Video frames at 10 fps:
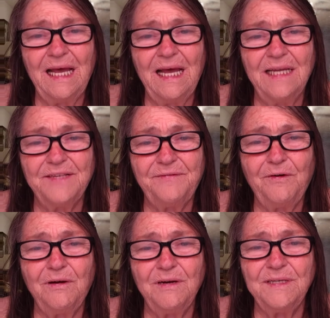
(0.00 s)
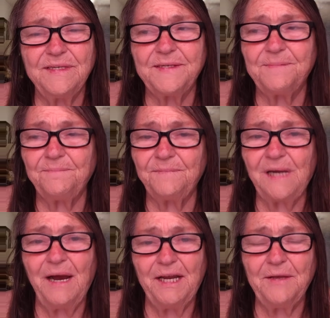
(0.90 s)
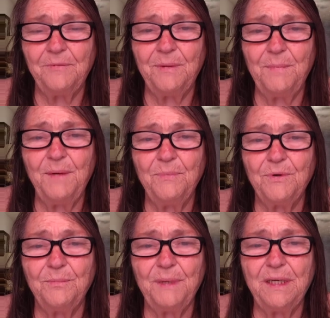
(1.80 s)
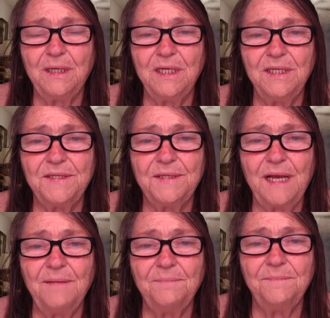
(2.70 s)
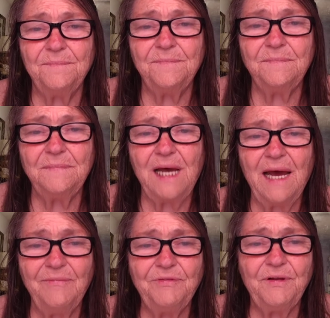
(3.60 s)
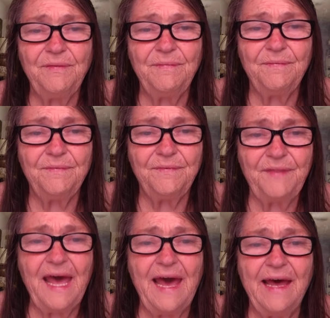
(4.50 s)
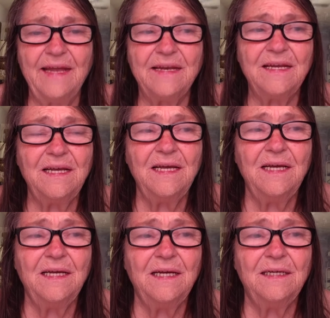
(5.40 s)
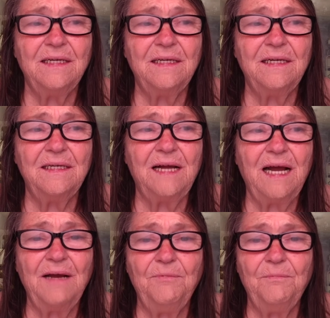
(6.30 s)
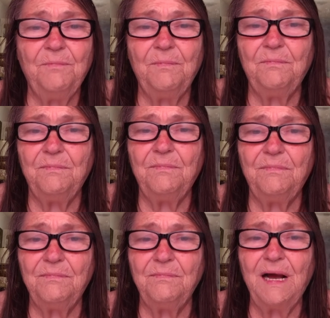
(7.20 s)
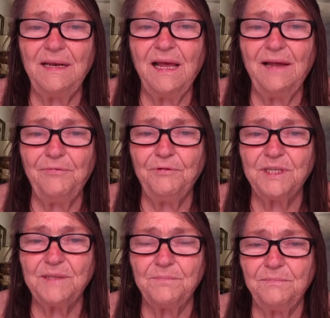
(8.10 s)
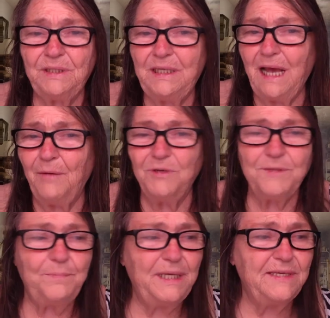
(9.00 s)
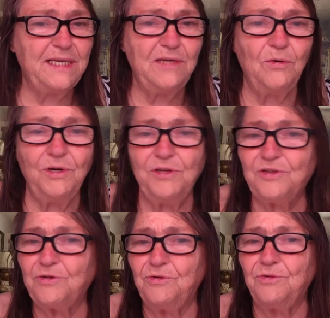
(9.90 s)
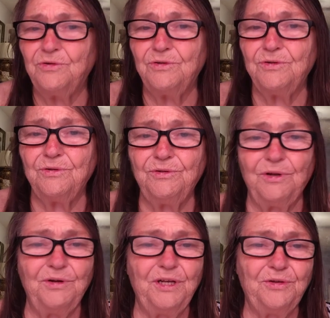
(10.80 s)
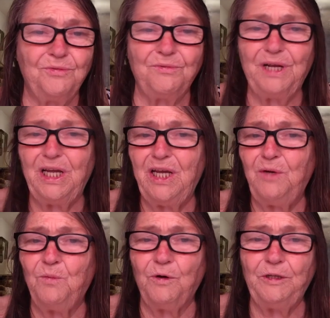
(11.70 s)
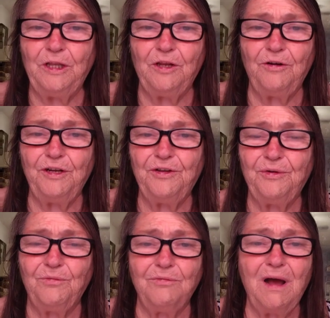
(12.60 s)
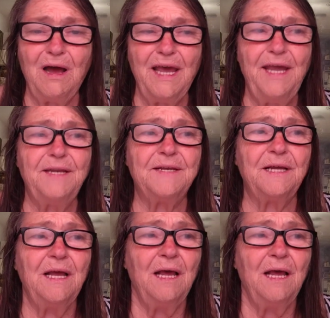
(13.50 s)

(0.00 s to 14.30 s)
As far as I can remember, because after that, I my life was I was busy going to school, learning to read, learning to write.